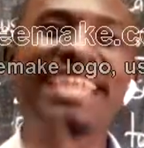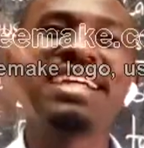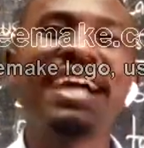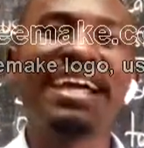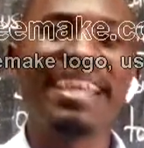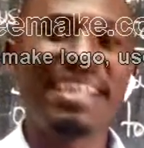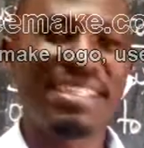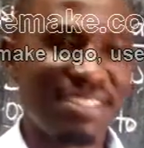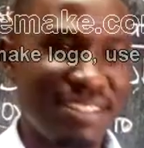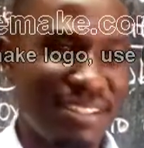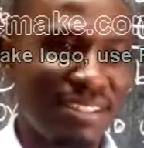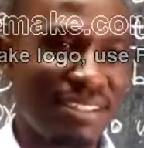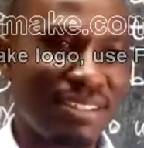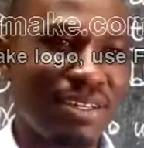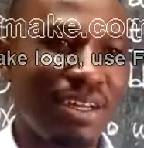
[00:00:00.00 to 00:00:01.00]

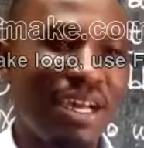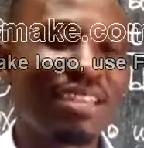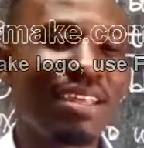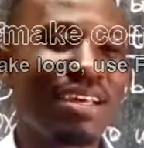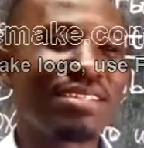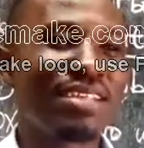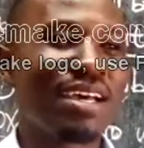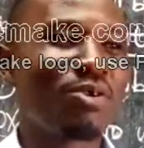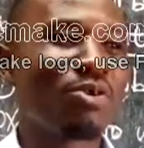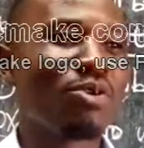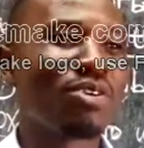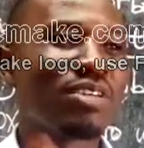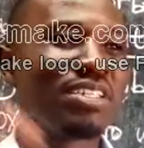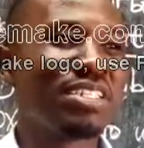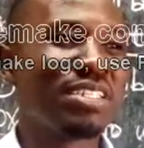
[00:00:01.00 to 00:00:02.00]
heads, others are
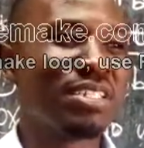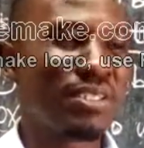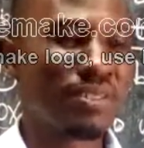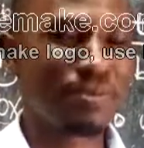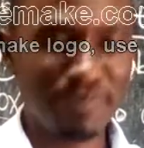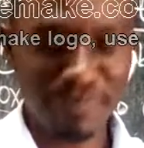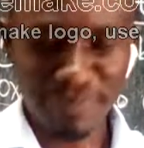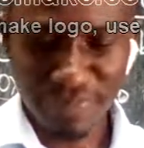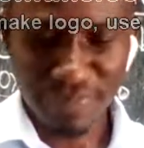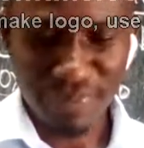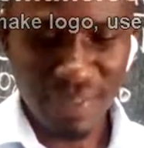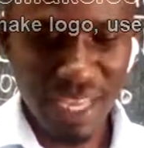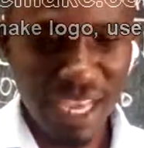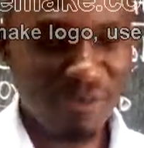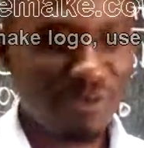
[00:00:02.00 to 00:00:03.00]
called,
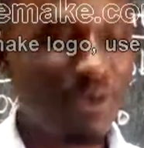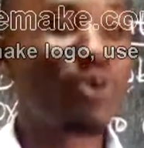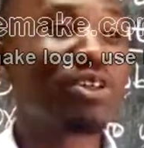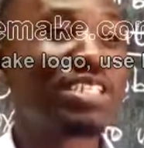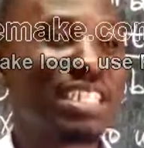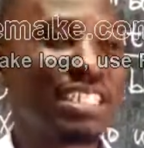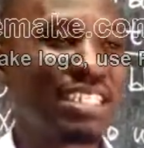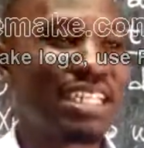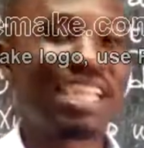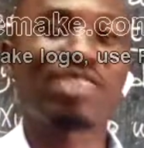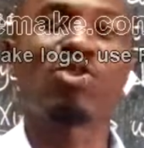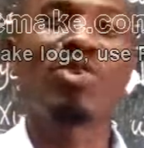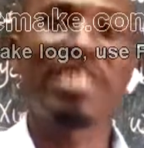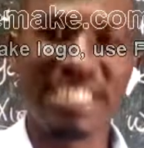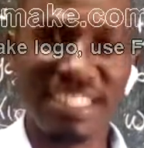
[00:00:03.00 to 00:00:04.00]
I've forgotten,
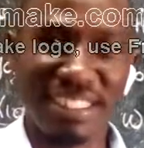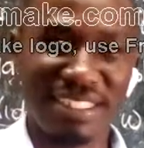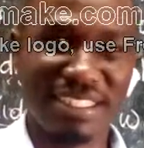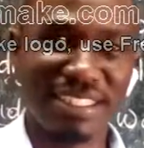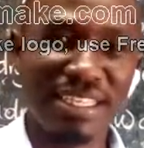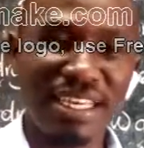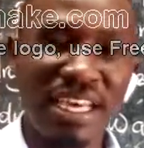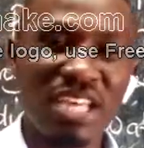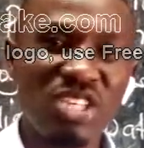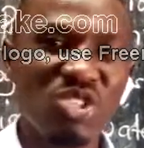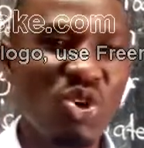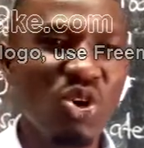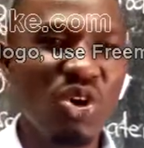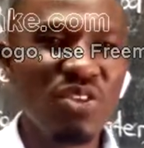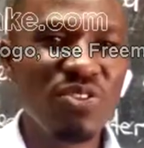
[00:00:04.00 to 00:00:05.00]
Lasonic.
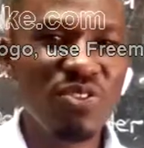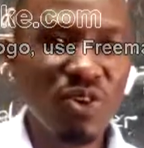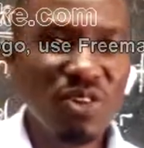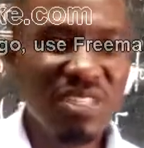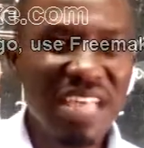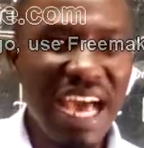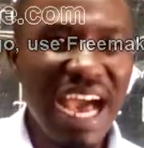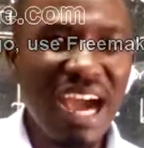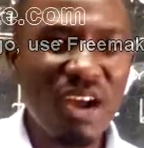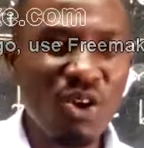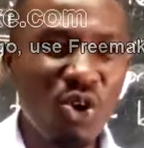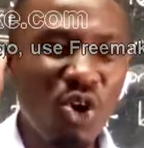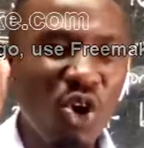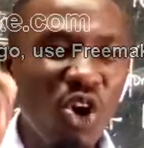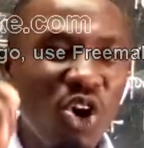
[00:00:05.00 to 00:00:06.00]
So those are
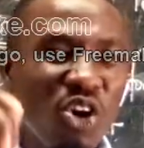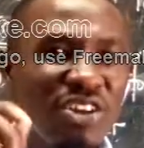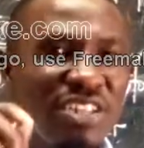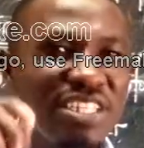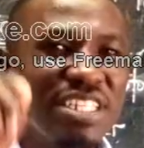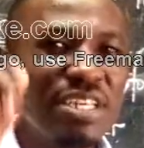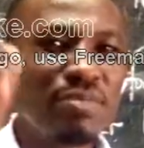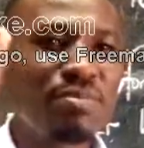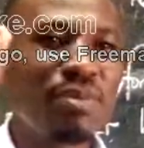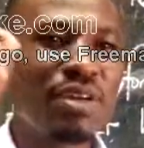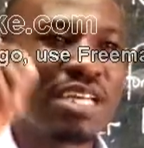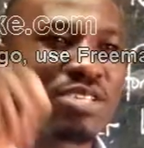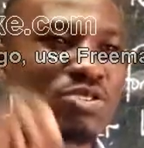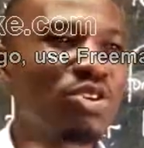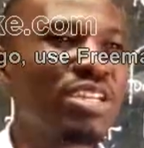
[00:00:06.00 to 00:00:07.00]
called
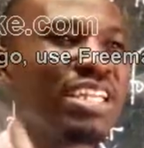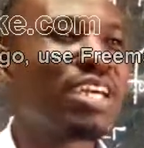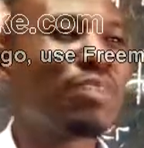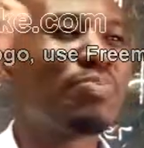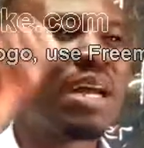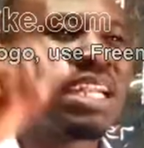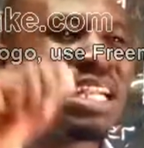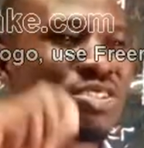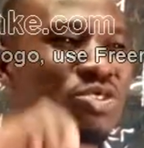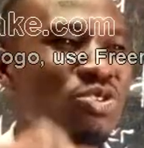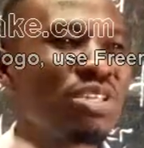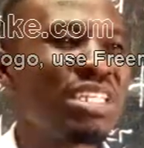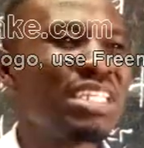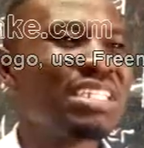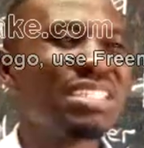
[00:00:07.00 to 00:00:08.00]
Lasonic,
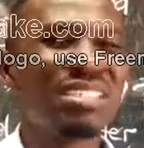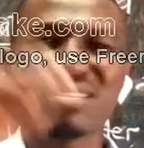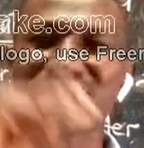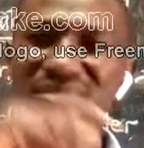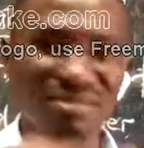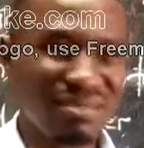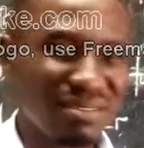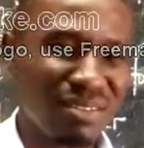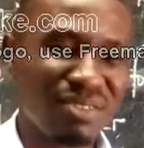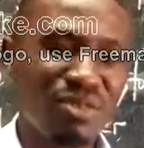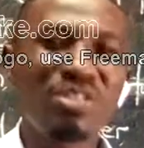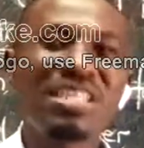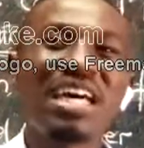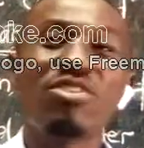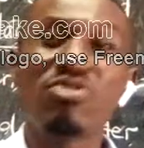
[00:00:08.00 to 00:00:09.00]
Panasonic, those
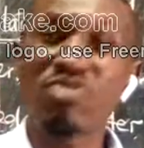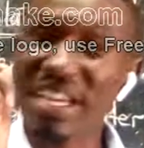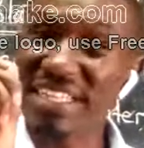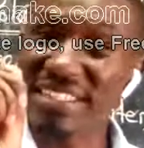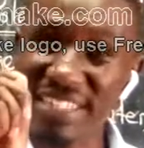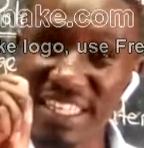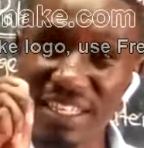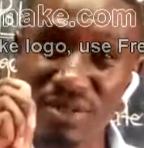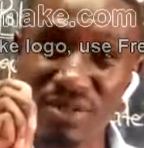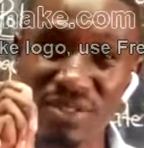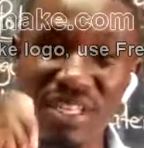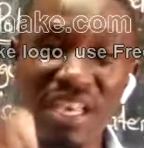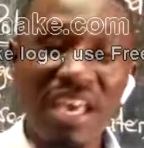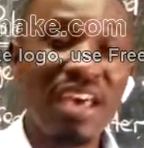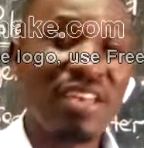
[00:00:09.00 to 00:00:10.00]
are dry
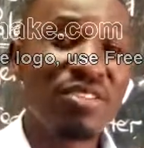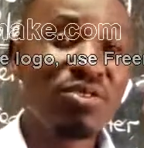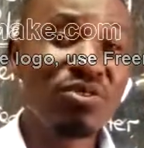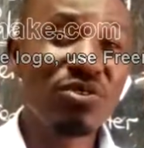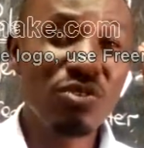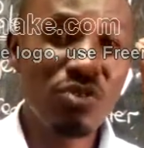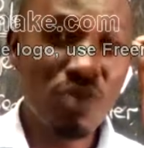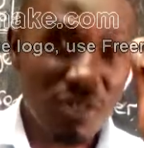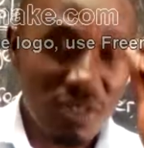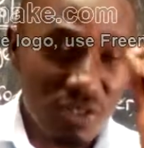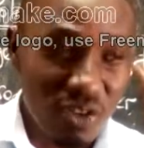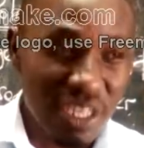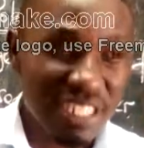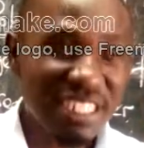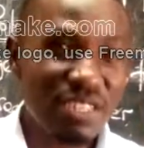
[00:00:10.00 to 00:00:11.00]
cells. Those dry
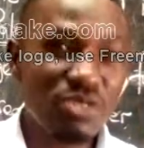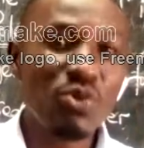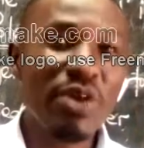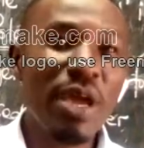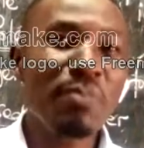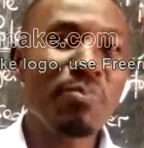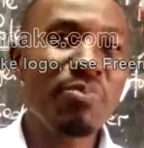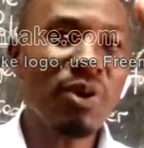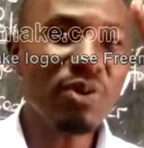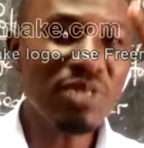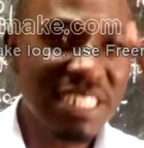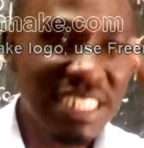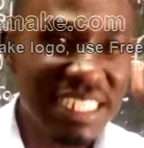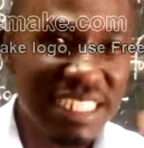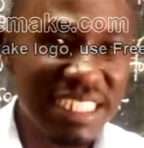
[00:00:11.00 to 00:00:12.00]
cells were brought
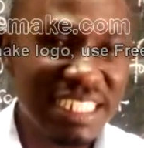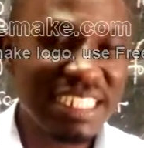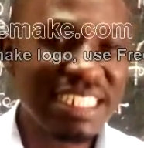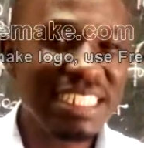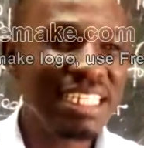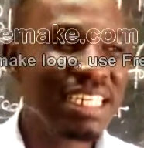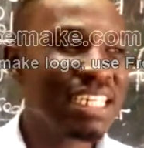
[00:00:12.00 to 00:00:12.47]
in